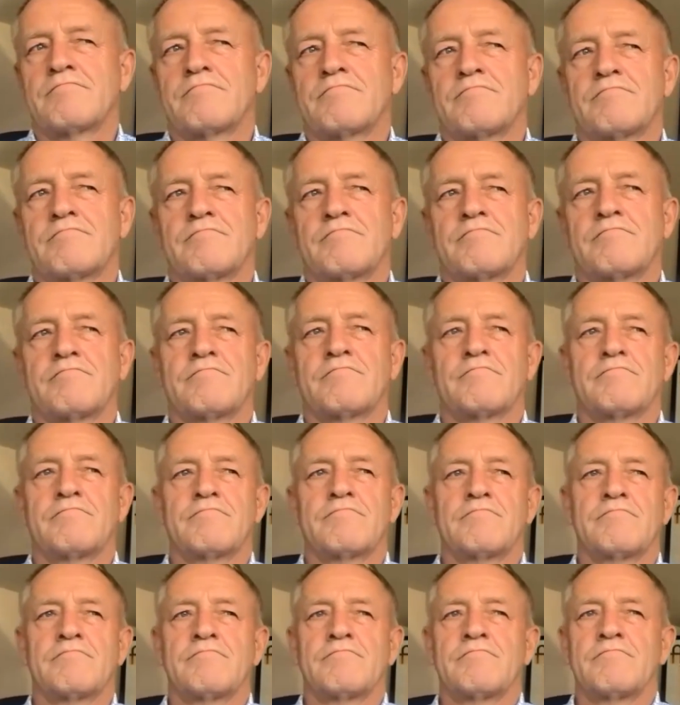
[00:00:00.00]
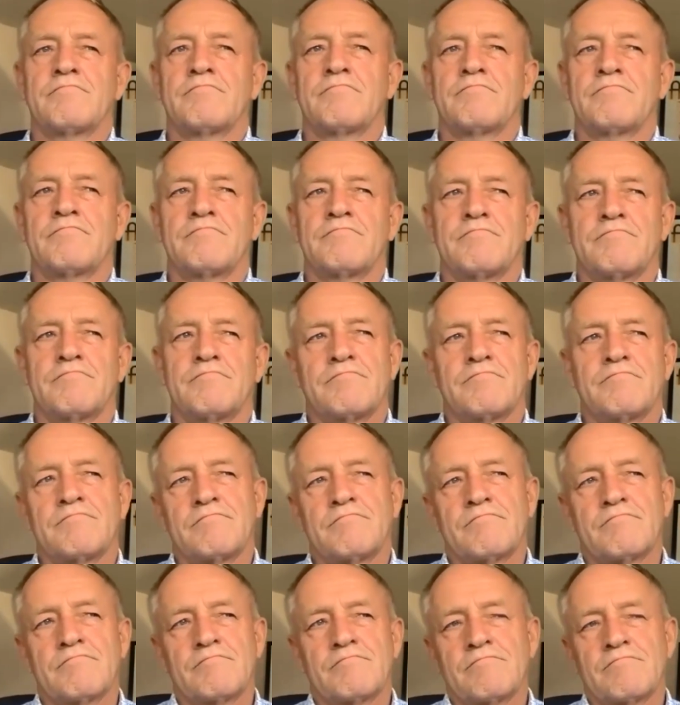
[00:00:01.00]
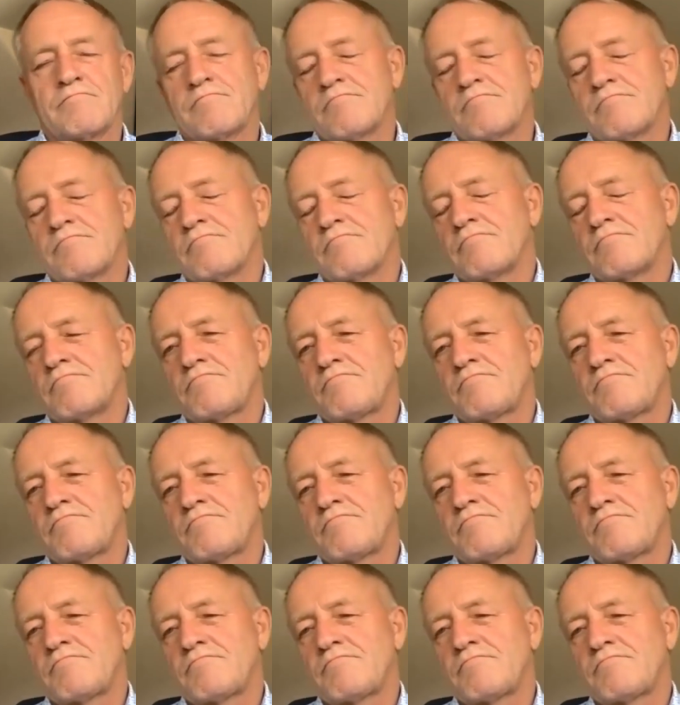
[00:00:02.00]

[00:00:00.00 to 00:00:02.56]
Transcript: (not speaking)